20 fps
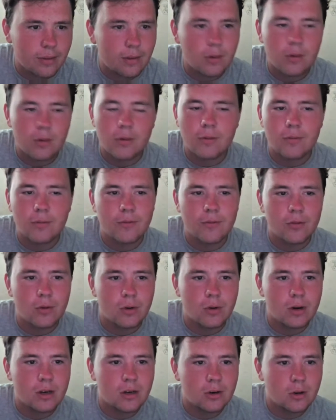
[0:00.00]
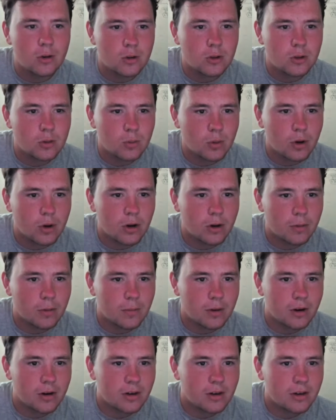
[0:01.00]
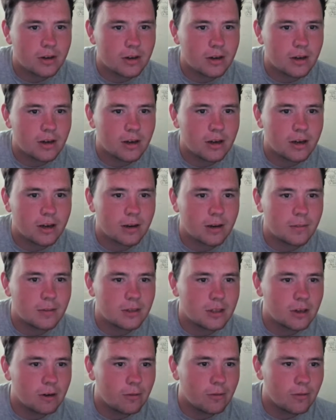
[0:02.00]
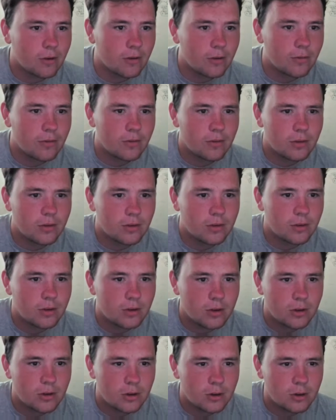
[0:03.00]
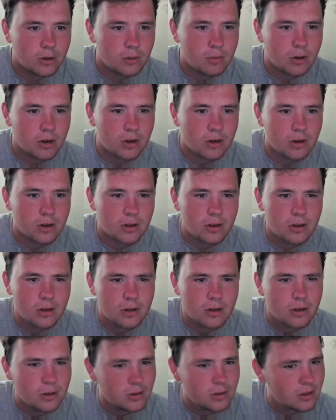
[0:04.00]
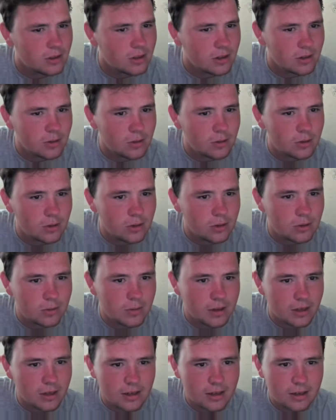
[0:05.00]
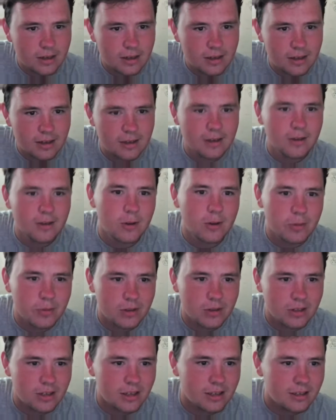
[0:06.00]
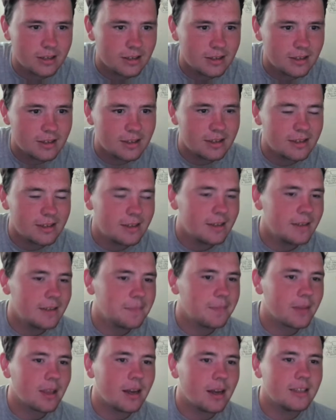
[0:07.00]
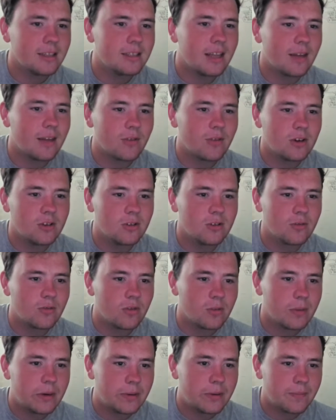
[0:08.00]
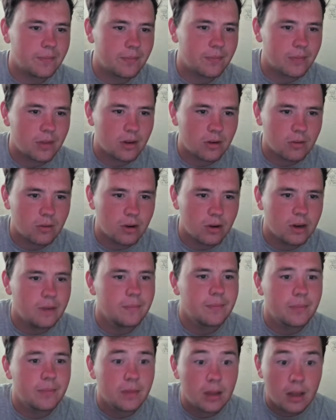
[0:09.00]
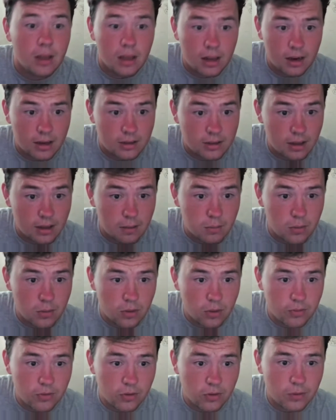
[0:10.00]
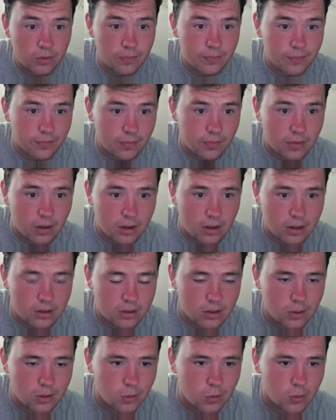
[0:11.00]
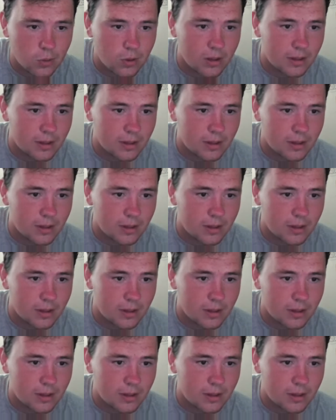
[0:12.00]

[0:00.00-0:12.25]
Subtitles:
For it not to work, Mark. I cut myself off. Who's Mark? Who's this Uncle Cosmic? Wilbur says. I stand frozen for a bit. Right, let's get a move on. I start walking.